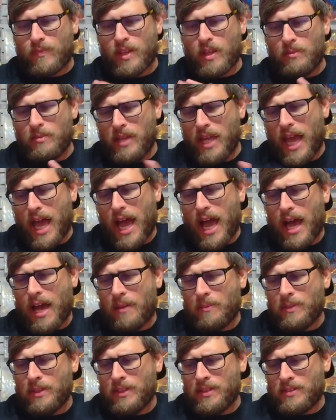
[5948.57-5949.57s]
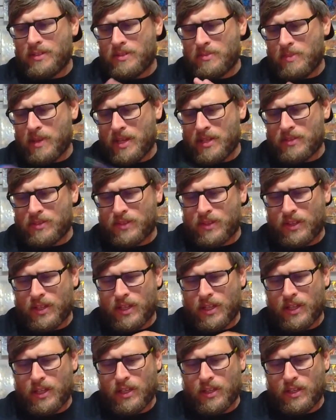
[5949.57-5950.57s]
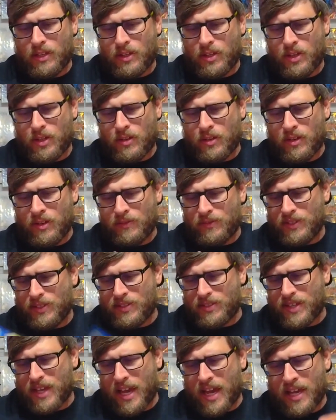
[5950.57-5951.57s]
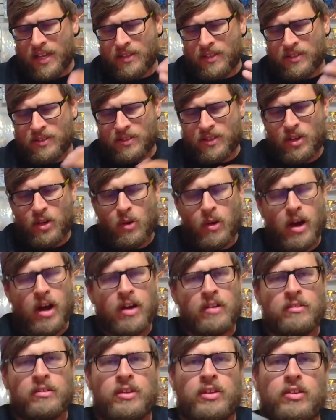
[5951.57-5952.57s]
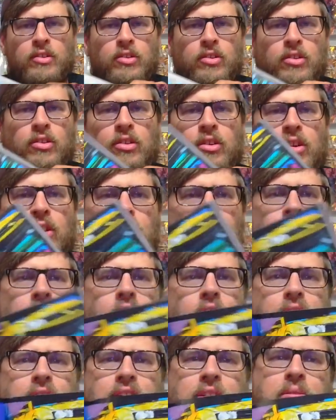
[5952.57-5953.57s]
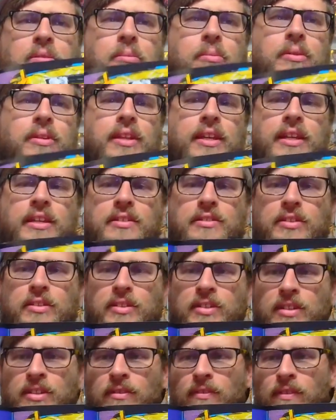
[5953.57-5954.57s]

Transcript: But yeah, I mean, this is basically, you know, if this guy doesn't go out and kill all these people that he turned into